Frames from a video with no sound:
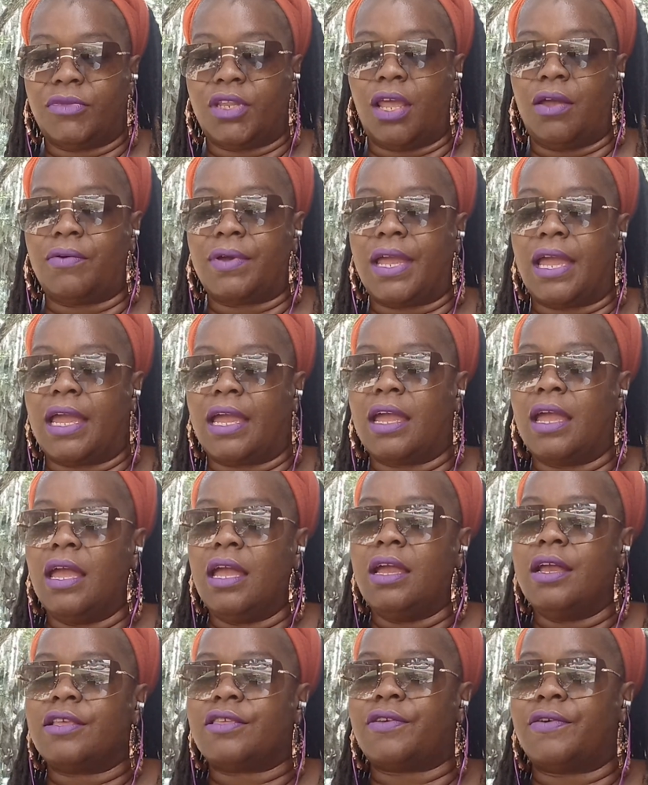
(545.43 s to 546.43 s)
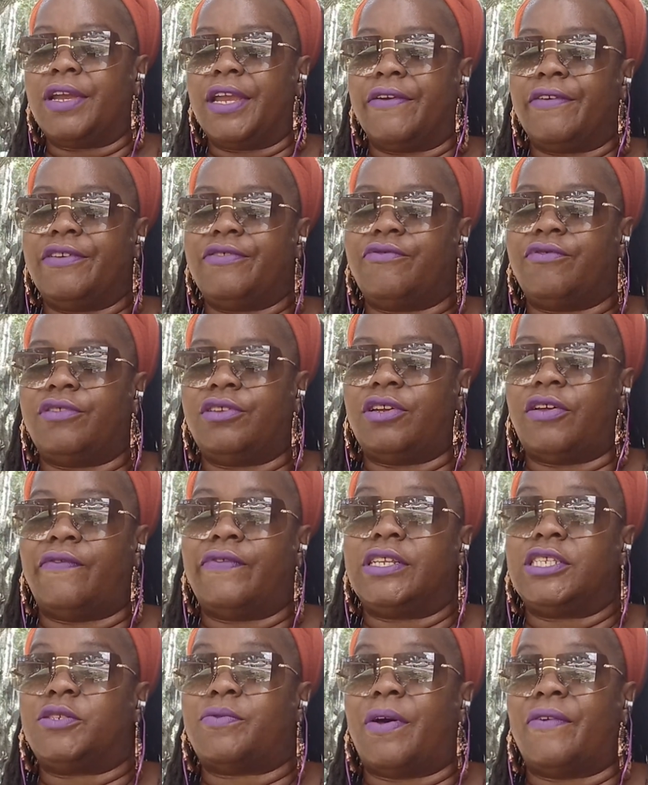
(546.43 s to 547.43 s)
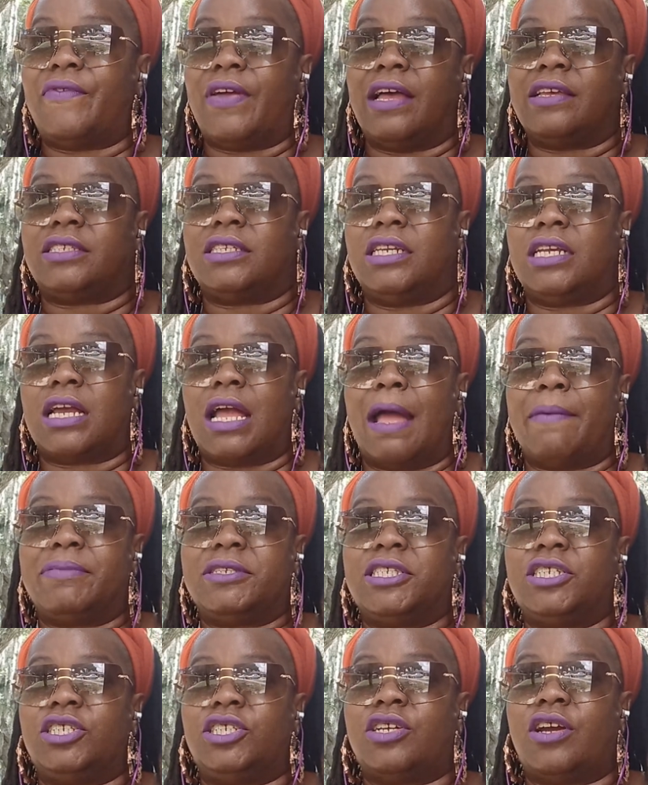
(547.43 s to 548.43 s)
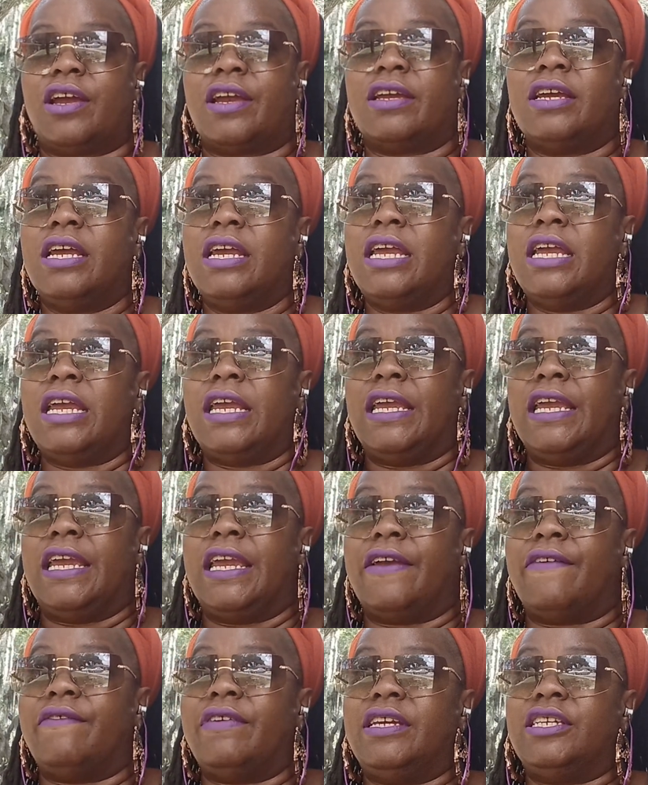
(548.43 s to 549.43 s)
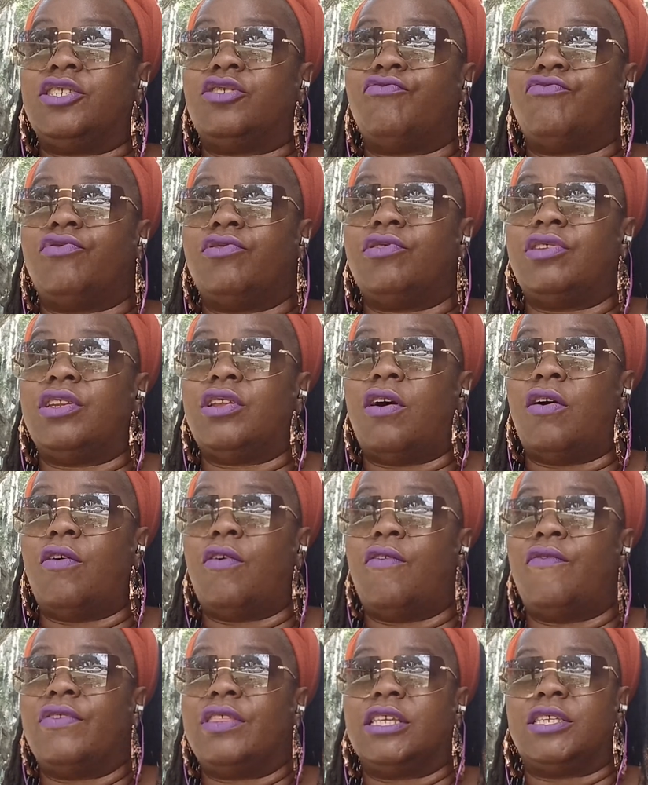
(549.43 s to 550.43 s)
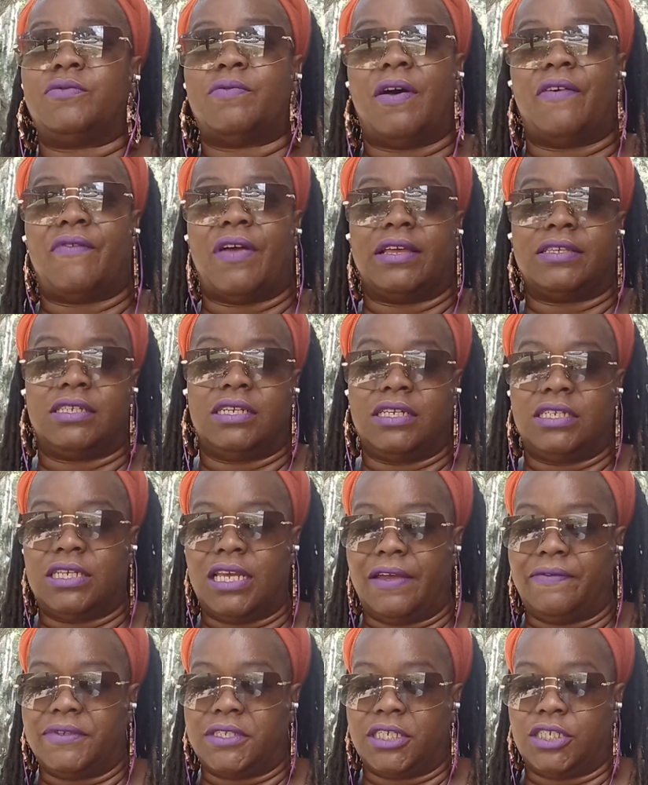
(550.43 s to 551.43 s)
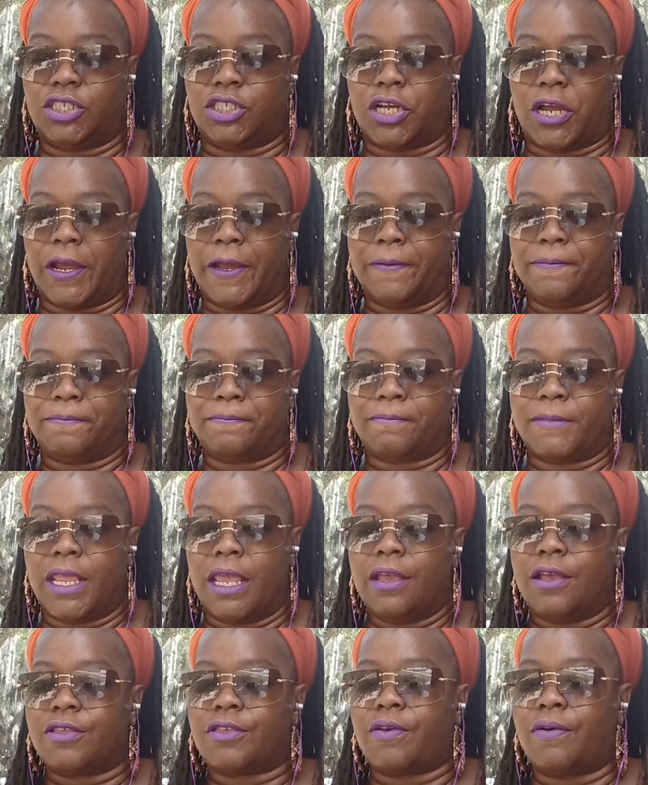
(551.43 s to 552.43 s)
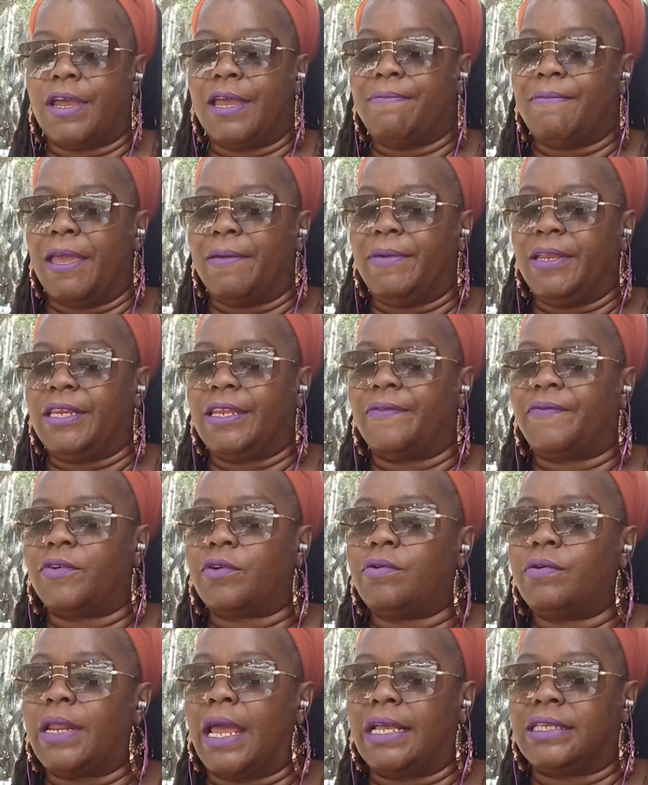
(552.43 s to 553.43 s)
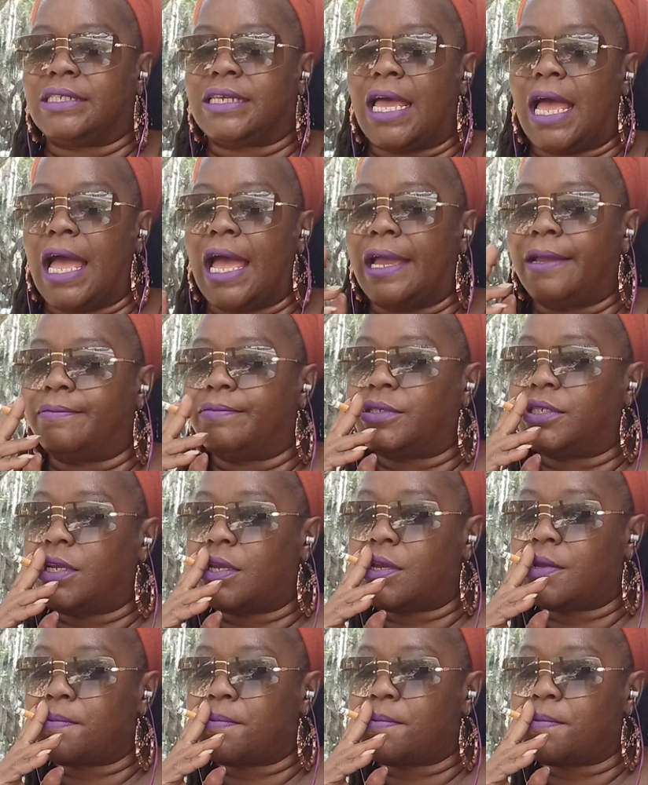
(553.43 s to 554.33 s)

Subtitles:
okay? So Aries ruling over the 12th house in the Composite chart. Aries ruling over the 12th house in the Davison chart. So it may be difficult at times